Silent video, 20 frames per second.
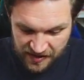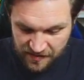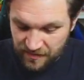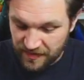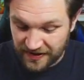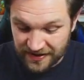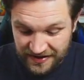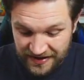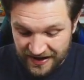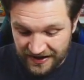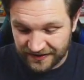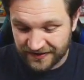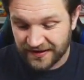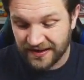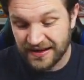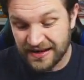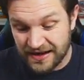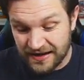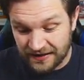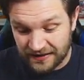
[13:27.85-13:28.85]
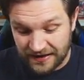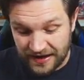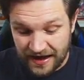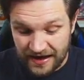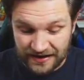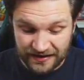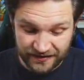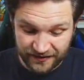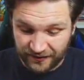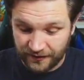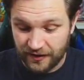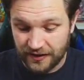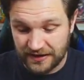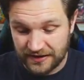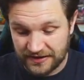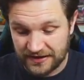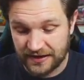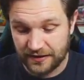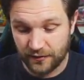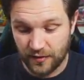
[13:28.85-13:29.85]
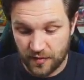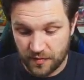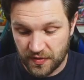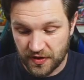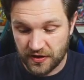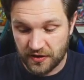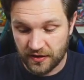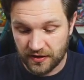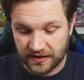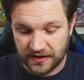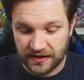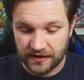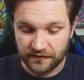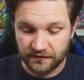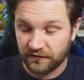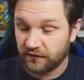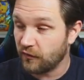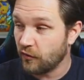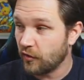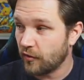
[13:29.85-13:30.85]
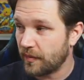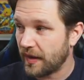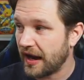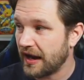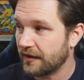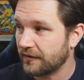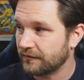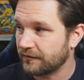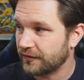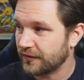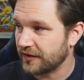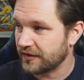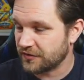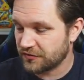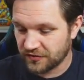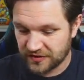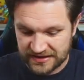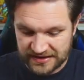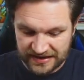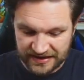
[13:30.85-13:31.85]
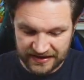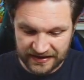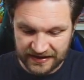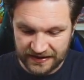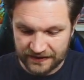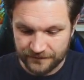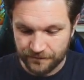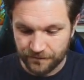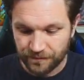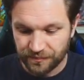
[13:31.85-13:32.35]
But yes, that is slightly dearer. But you're looking at £4 for the Dratini,